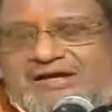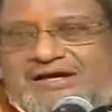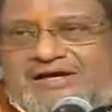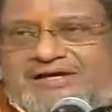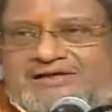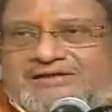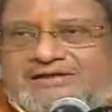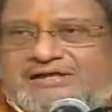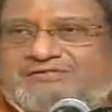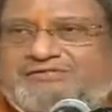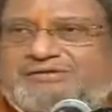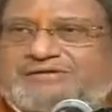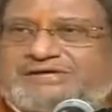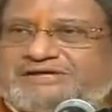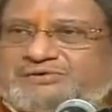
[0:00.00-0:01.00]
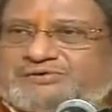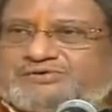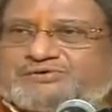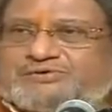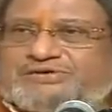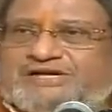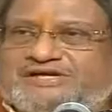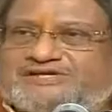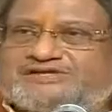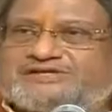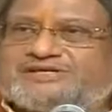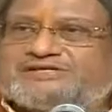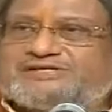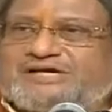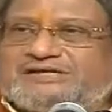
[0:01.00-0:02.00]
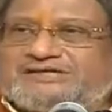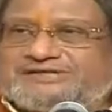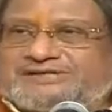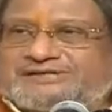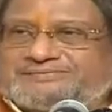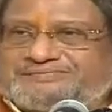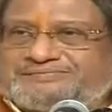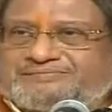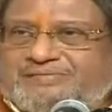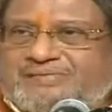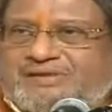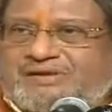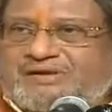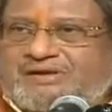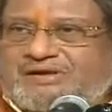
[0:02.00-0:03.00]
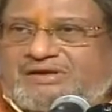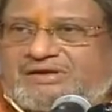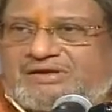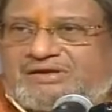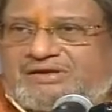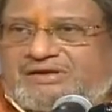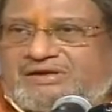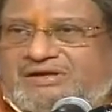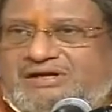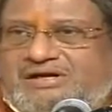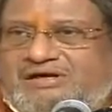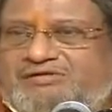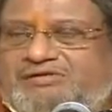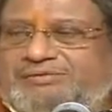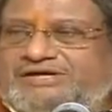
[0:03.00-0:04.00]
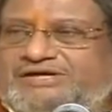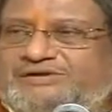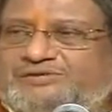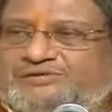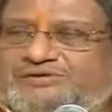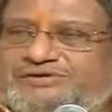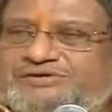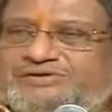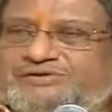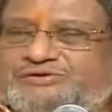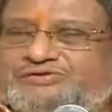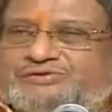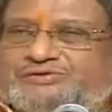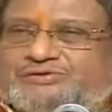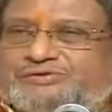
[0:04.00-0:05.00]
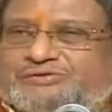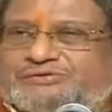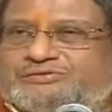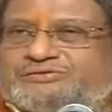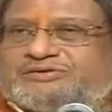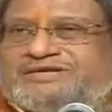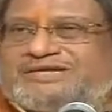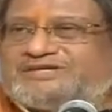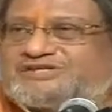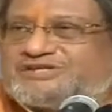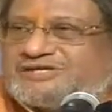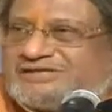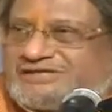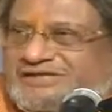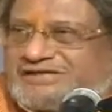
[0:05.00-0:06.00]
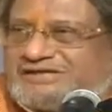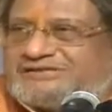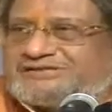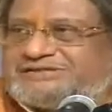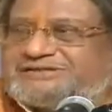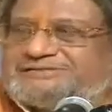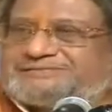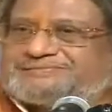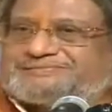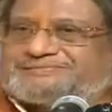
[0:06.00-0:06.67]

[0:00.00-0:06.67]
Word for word: And everybody used to nourish this culture. Everybody used to nurture the culture.